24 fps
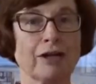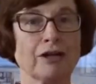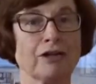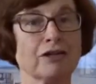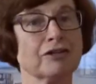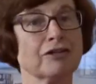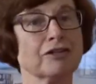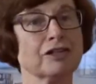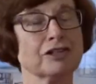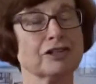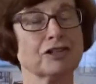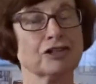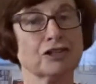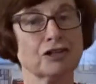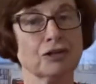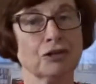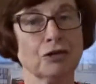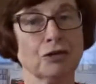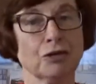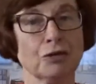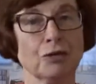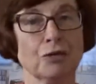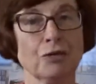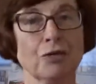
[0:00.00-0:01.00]
to the
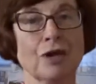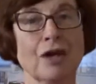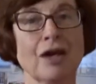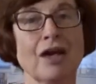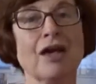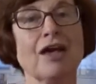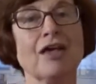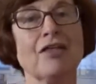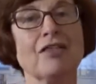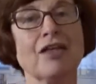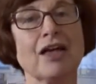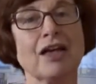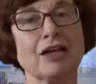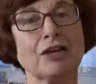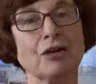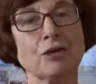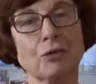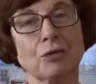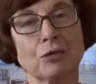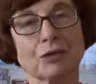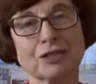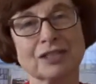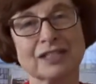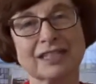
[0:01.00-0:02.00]
zoo that you
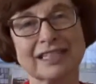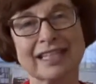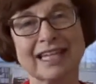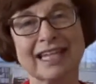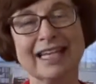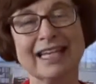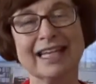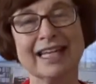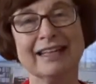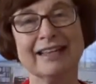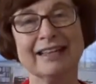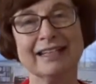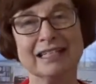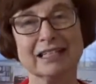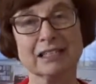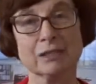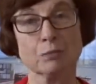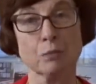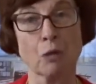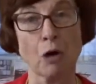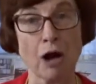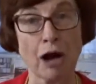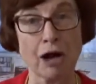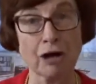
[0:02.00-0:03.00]
will see in this
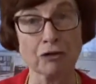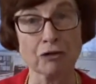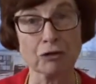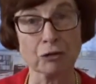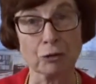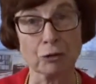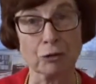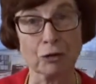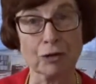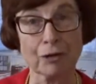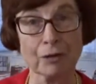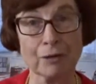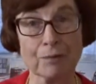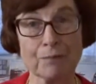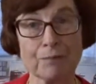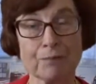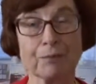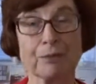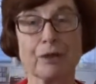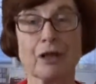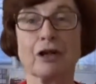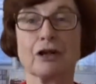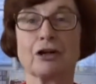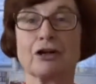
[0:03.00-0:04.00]
module,
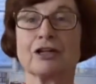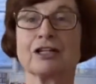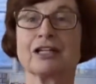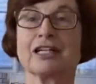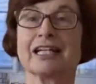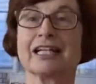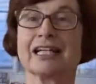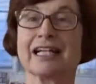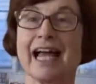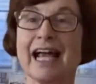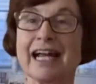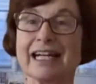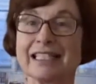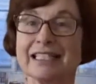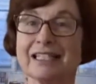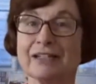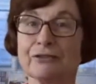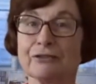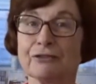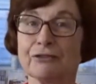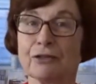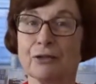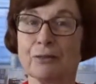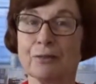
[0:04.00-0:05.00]
could collect
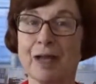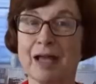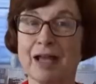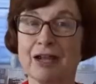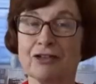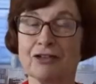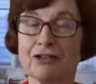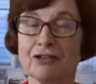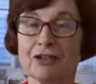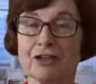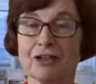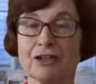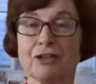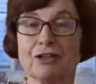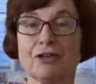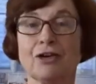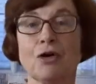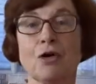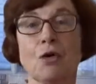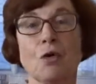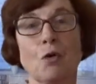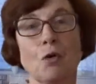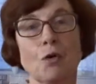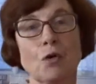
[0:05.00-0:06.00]
information,
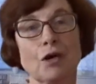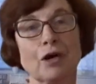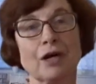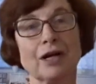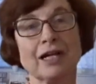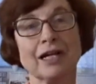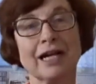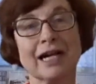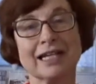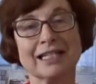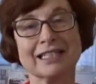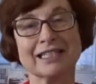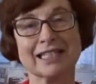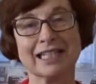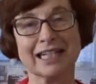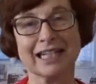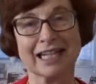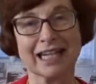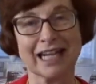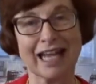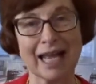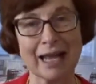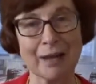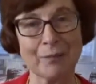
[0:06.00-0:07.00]
organize and
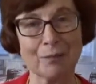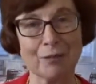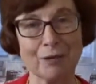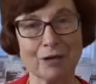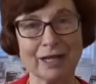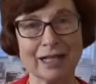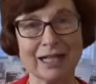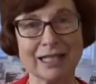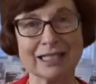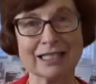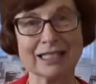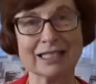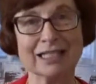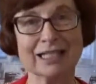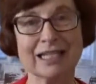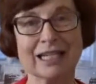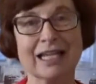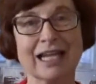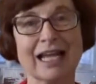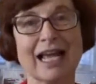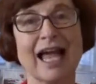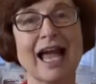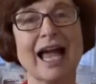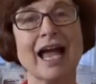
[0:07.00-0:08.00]
label it,
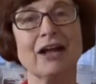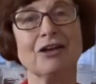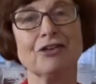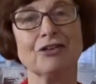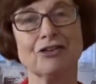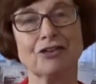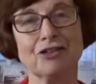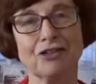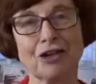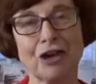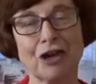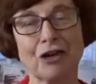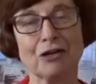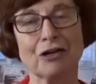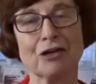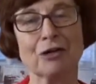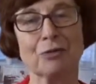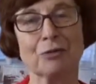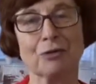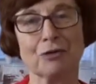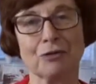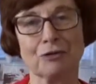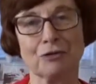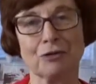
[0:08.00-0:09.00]
and share it
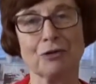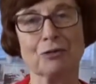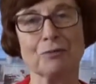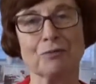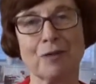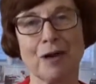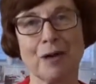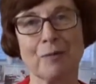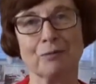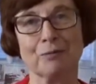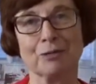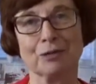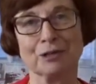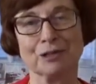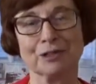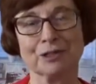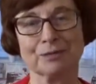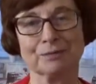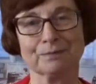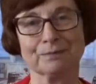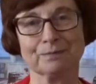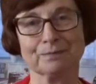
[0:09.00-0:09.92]
with group members.